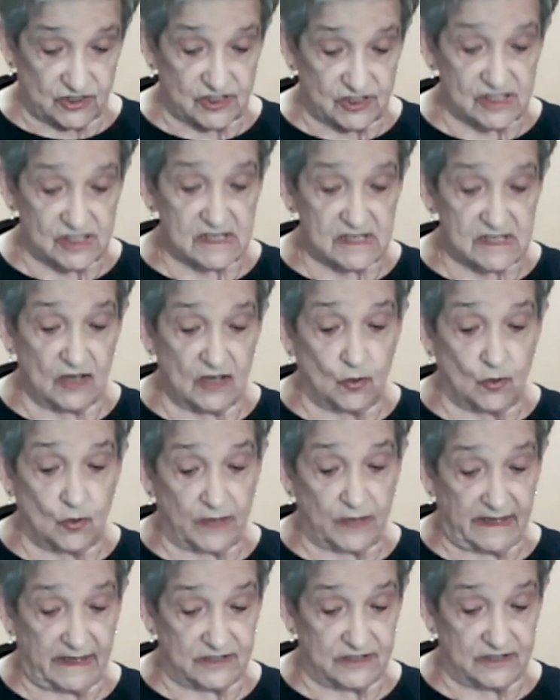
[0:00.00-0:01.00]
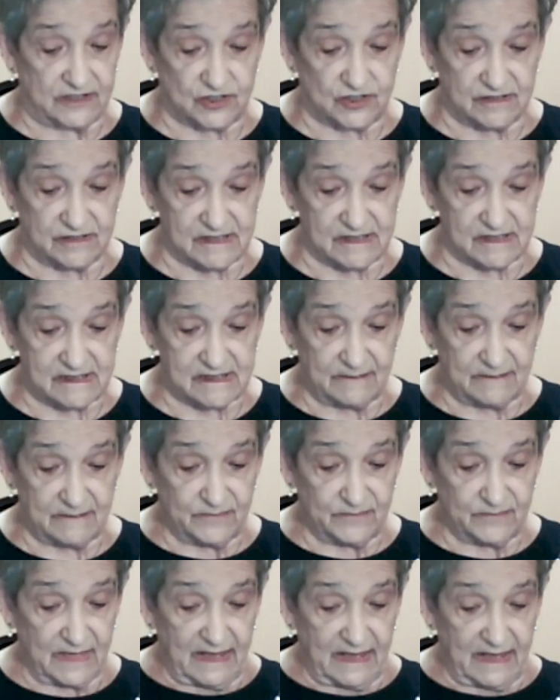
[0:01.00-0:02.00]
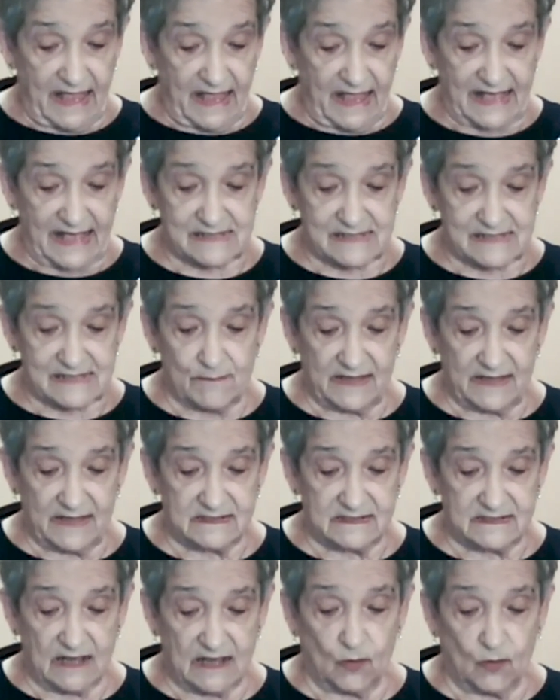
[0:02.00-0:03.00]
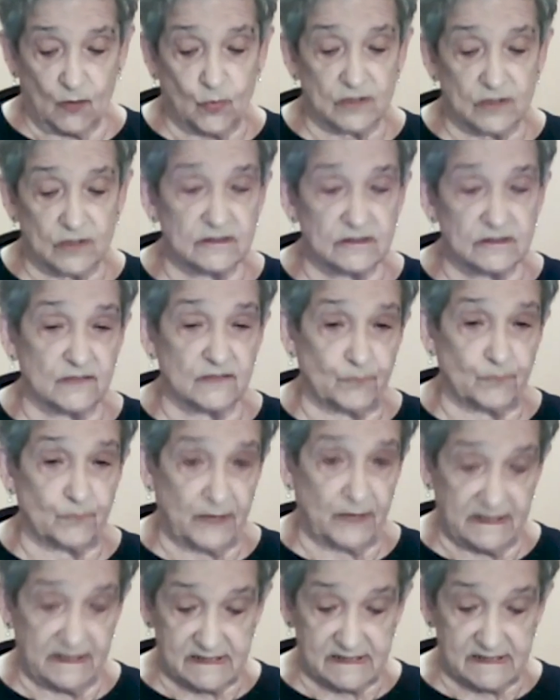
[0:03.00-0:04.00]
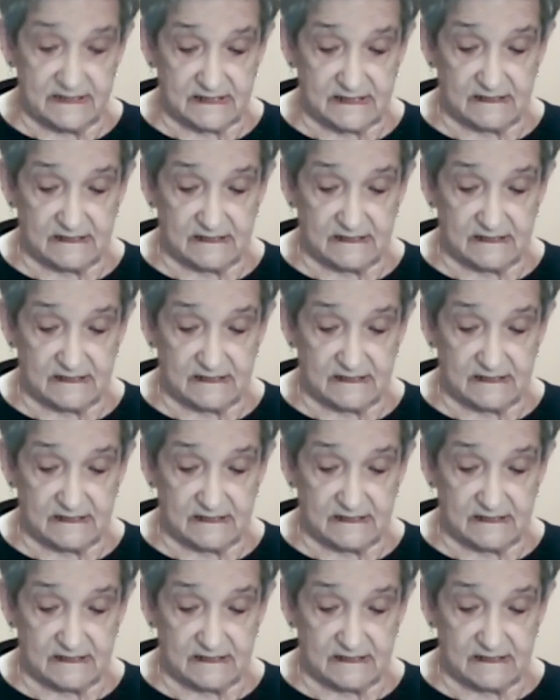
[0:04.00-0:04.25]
occasions has meant a world of peace of